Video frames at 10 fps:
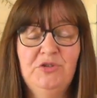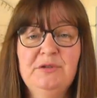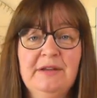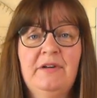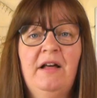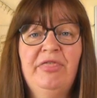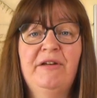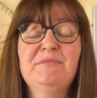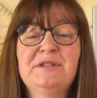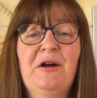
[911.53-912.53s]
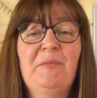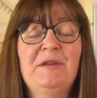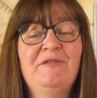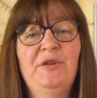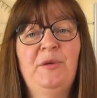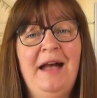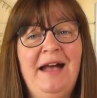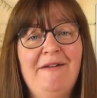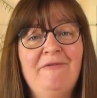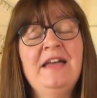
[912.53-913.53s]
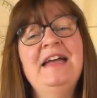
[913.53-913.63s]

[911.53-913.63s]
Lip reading: Do give it a thumbs up if you have.